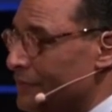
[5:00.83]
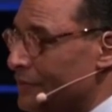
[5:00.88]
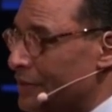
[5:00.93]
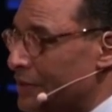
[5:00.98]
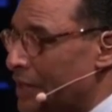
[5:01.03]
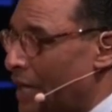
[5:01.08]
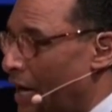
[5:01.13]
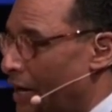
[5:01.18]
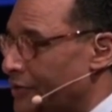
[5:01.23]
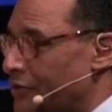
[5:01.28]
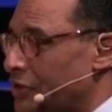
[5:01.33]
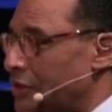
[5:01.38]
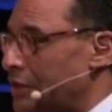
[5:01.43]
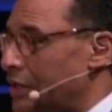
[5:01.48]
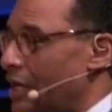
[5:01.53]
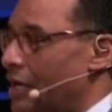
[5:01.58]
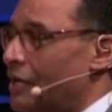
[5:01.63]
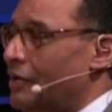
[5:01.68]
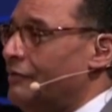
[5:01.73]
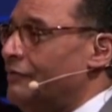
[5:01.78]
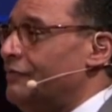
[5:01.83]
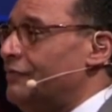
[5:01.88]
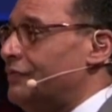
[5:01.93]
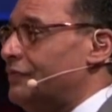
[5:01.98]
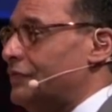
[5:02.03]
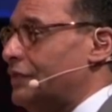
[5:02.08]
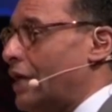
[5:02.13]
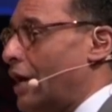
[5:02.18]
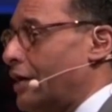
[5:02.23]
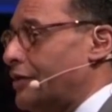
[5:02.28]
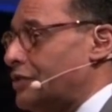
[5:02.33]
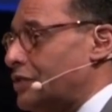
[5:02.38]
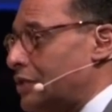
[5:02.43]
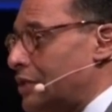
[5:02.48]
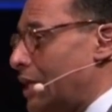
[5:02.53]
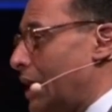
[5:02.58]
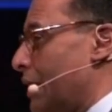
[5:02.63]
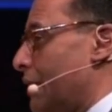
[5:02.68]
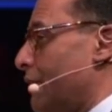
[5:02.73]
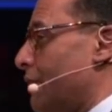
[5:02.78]
God's love, God's
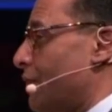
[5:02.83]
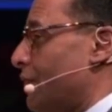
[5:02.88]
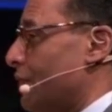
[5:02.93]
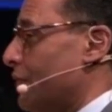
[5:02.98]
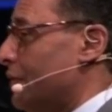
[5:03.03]
life,